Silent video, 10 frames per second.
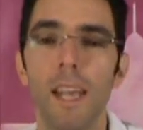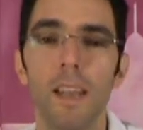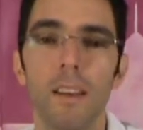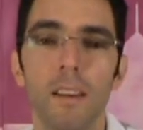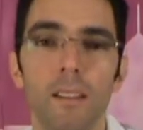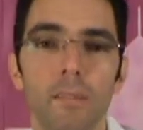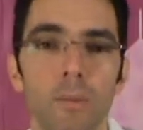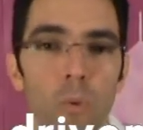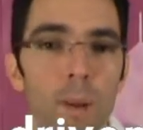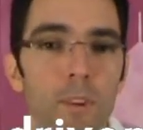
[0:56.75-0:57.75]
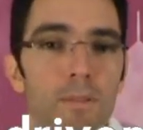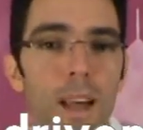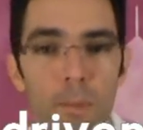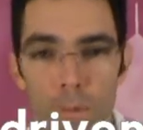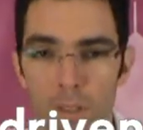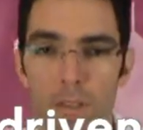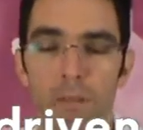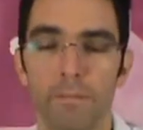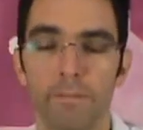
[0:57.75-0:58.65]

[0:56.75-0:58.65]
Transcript: in web development.